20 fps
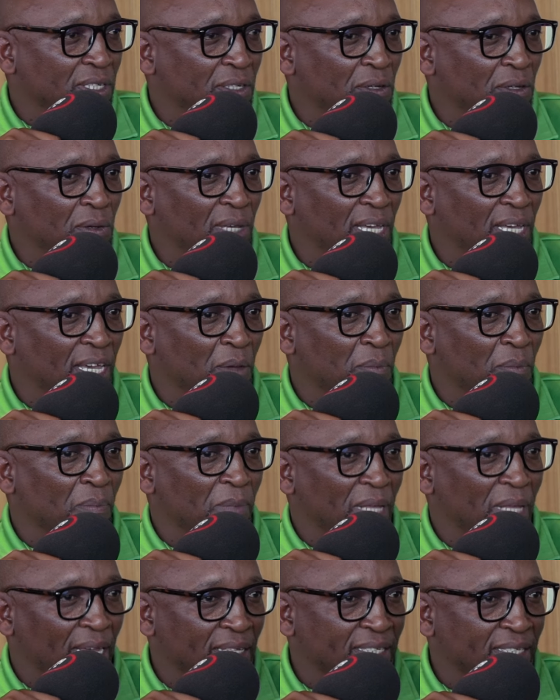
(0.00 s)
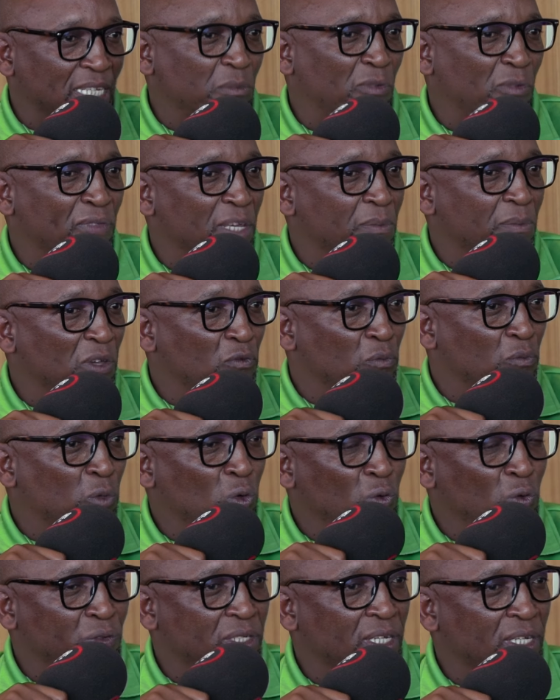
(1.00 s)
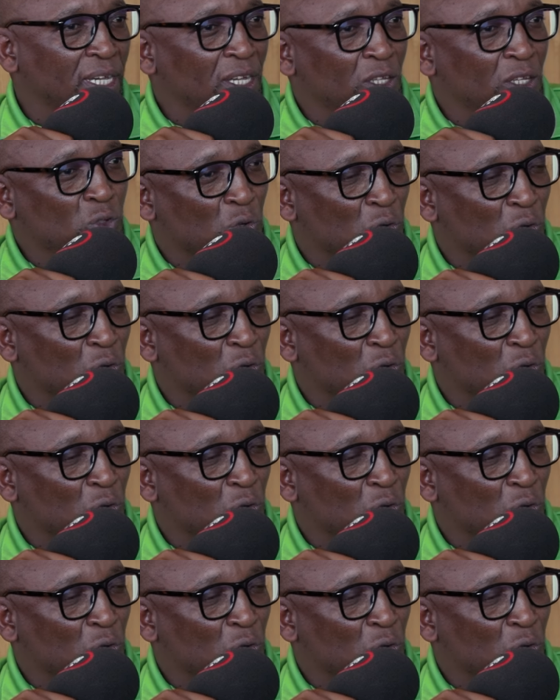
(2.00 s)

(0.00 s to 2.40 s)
You know, um, uh, some of them have moved to